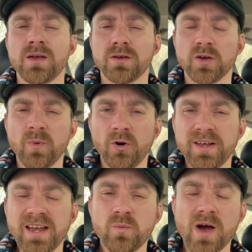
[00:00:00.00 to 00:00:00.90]
Good
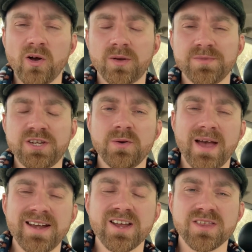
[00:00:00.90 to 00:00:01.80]
morning, welcome to
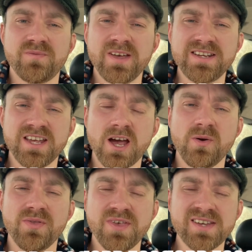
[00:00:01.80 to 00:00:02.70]
another
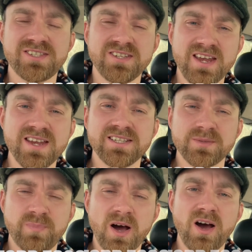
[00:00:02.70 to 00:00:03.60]
video. This
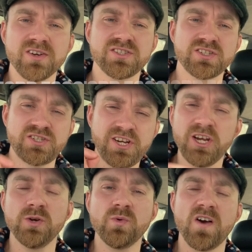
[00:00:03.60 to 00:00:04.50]
is part
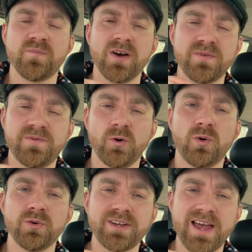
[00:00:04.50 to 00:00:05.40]
2 of my
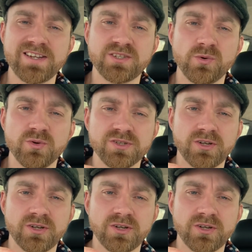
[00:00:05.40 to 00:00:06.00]
Ford Escort